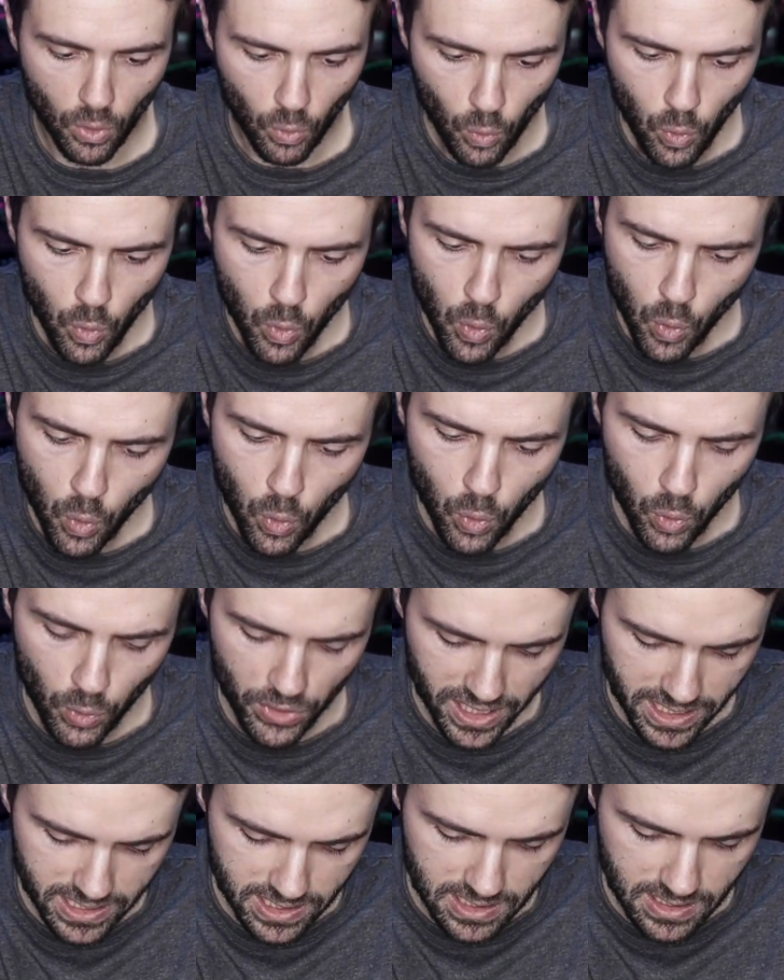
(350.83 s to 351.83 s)
Ooh,
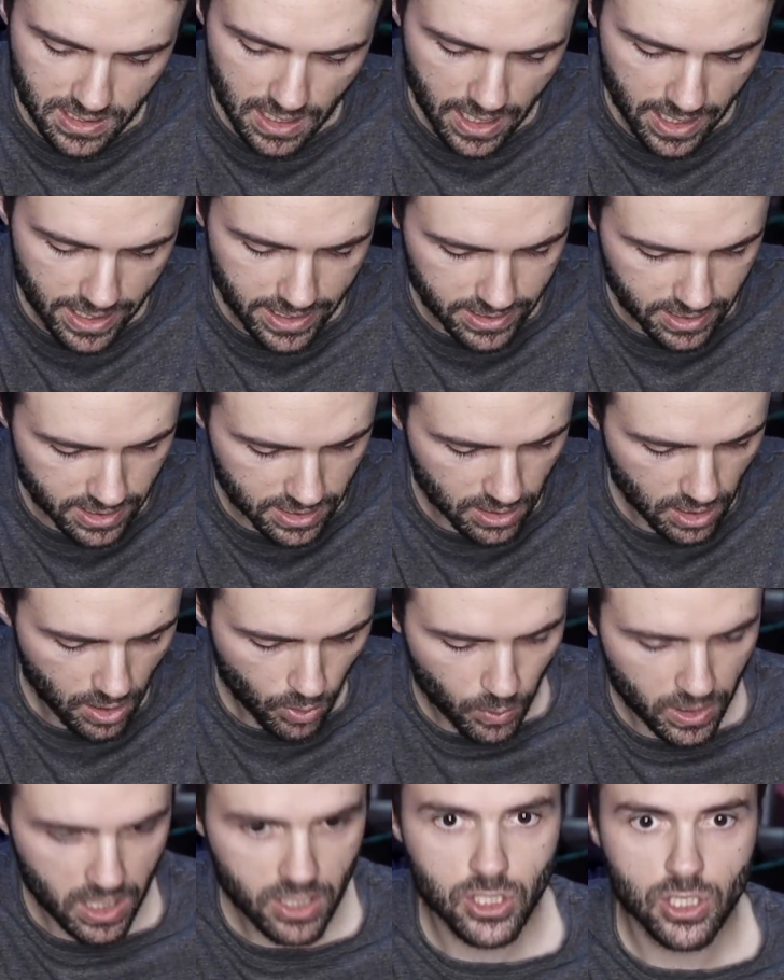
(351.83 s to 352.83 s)
that's nice.
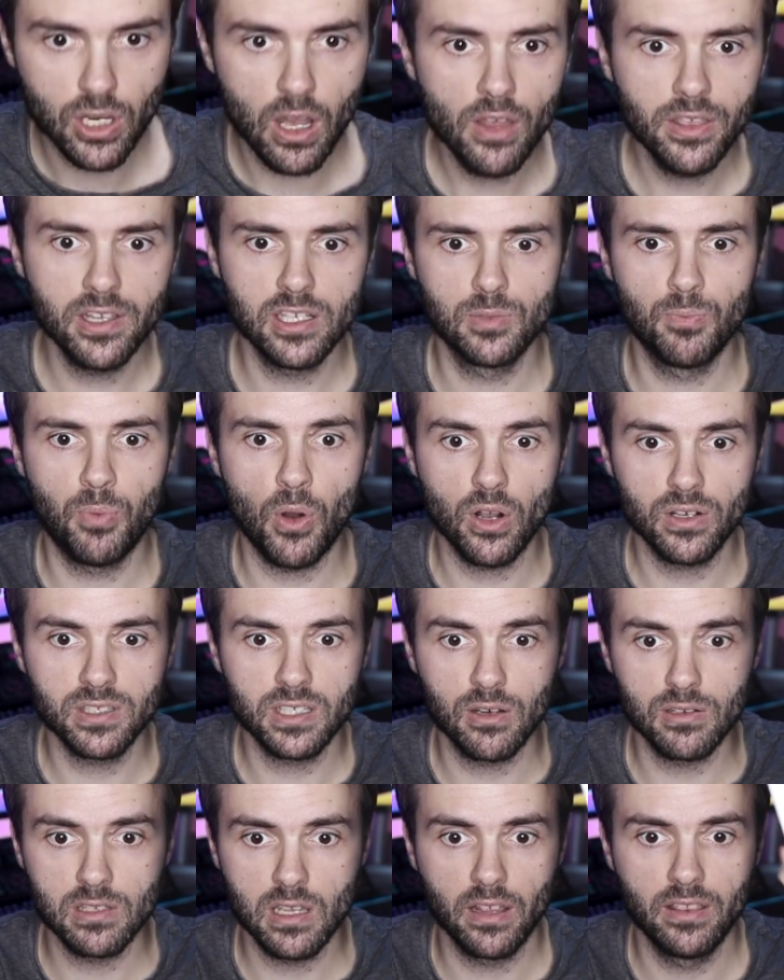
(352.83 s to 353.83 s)
When I saw this box,
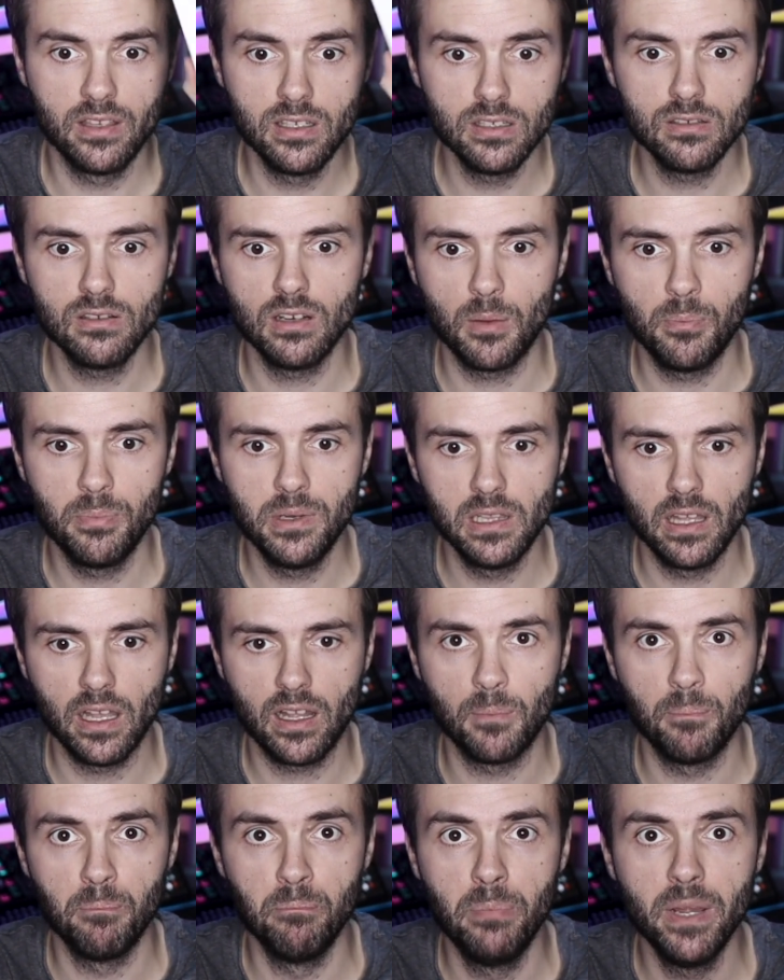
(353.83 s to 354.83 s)
I was like, this is gonna be
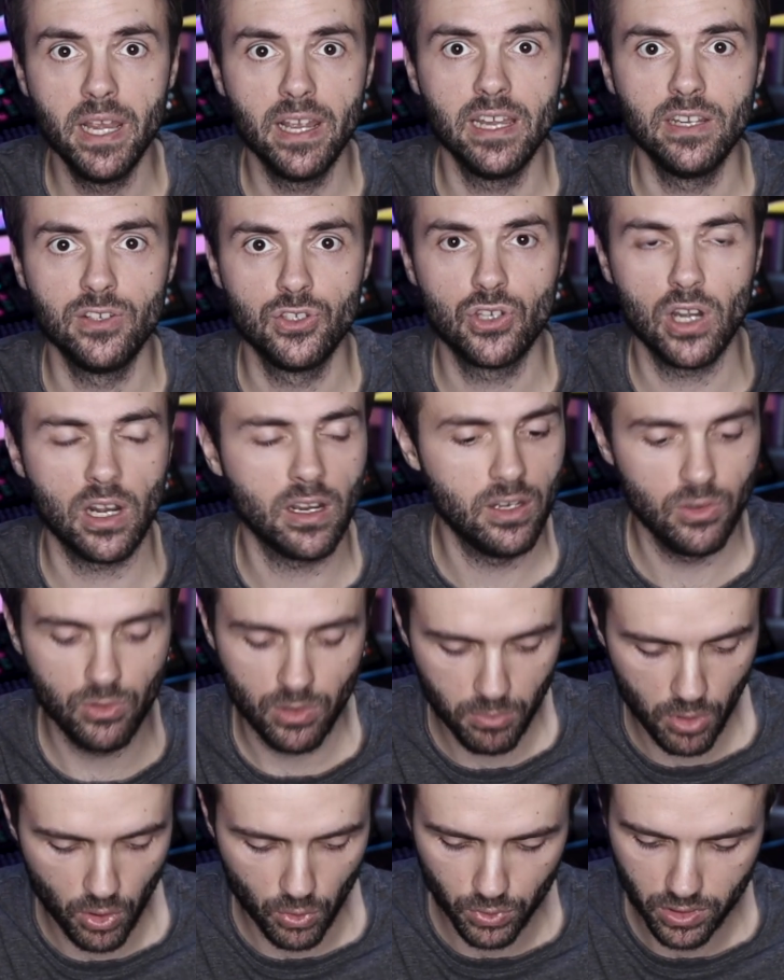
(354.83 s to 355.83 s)
like a big and chunky
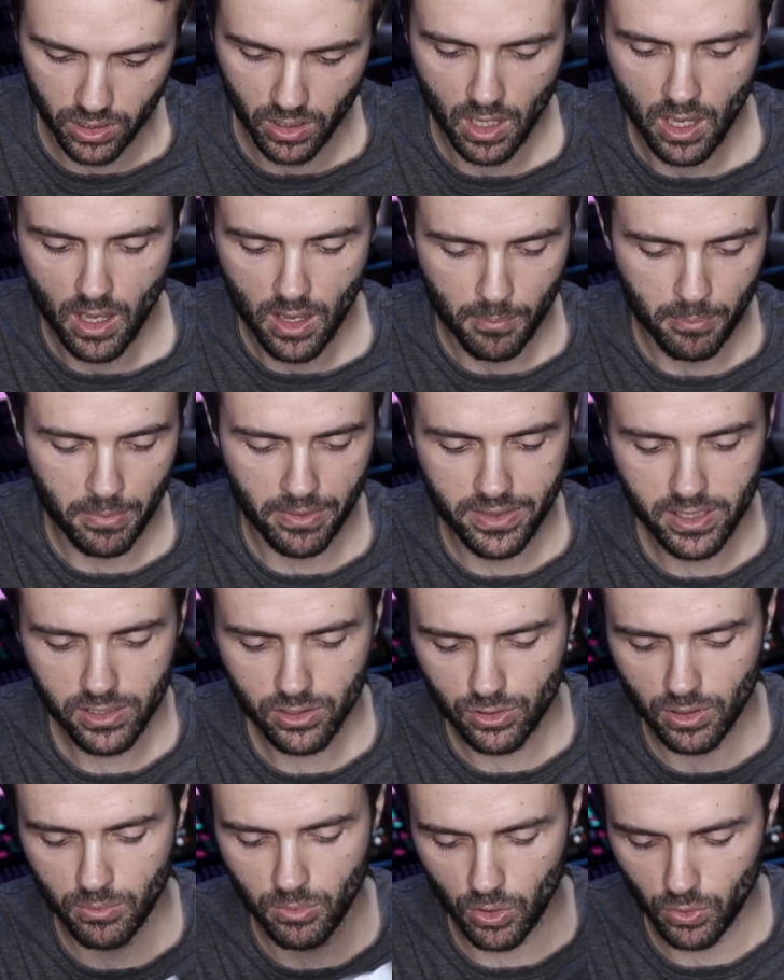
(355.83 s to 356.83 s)
remote. But
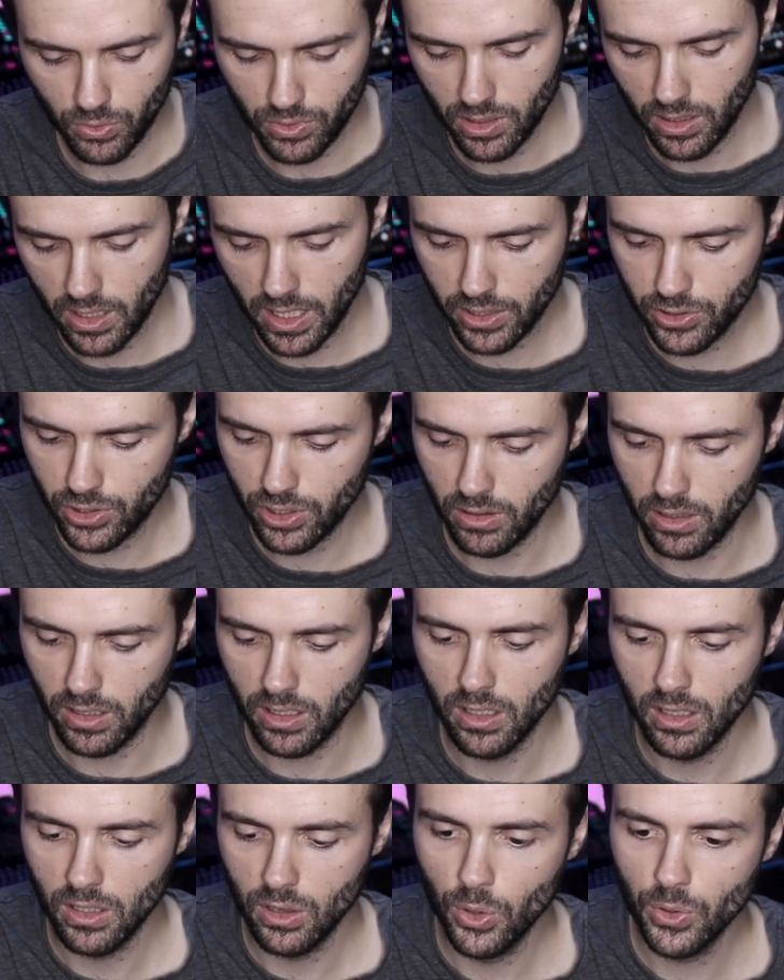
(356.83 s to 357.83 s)
this remote actually
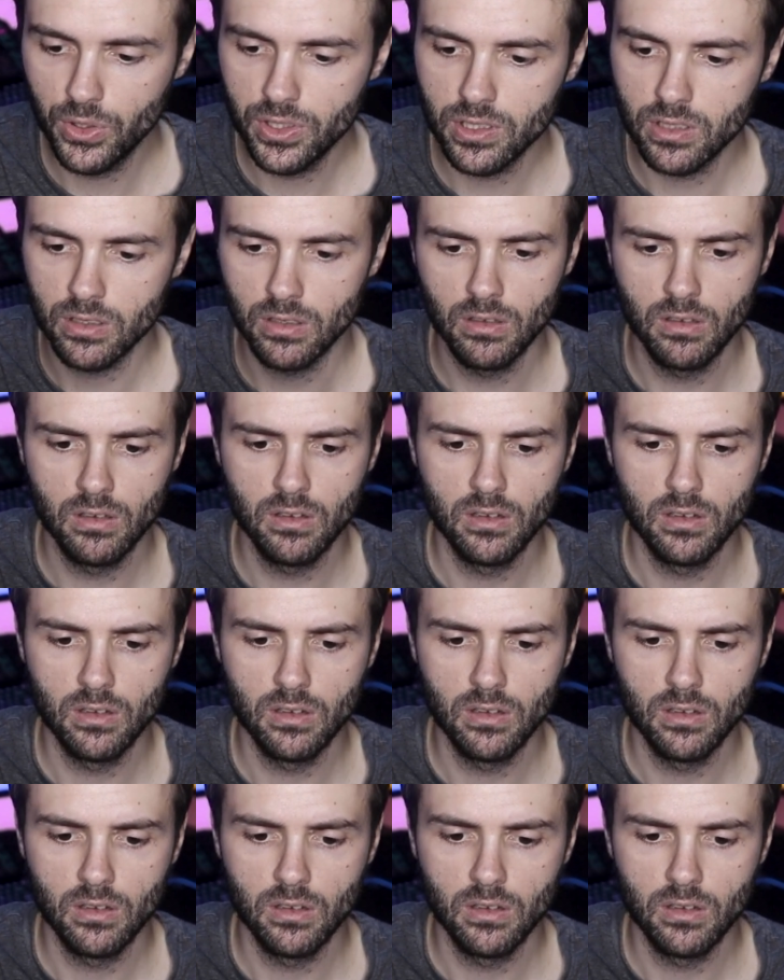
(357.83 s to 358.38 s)
looks...